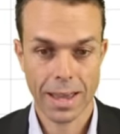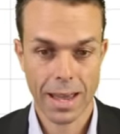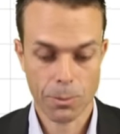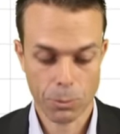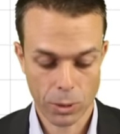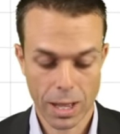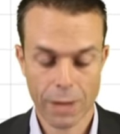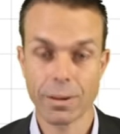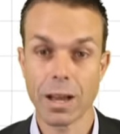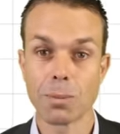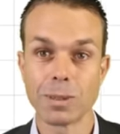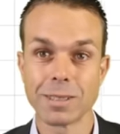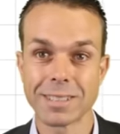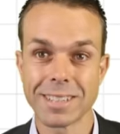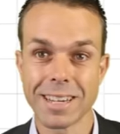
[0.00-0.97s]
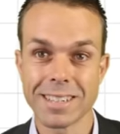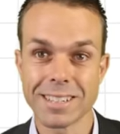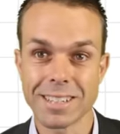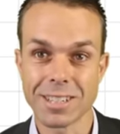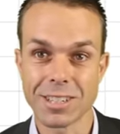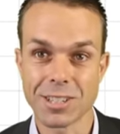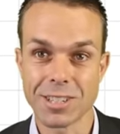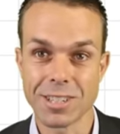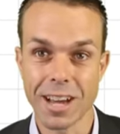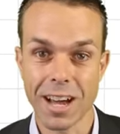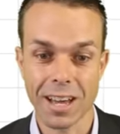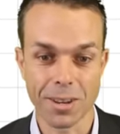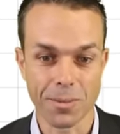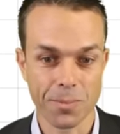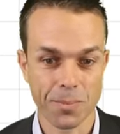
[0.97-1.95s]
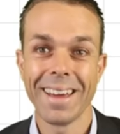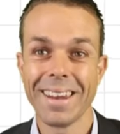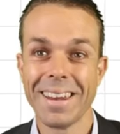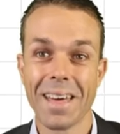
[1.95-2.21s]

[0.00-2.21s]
And we'll have our percentage done.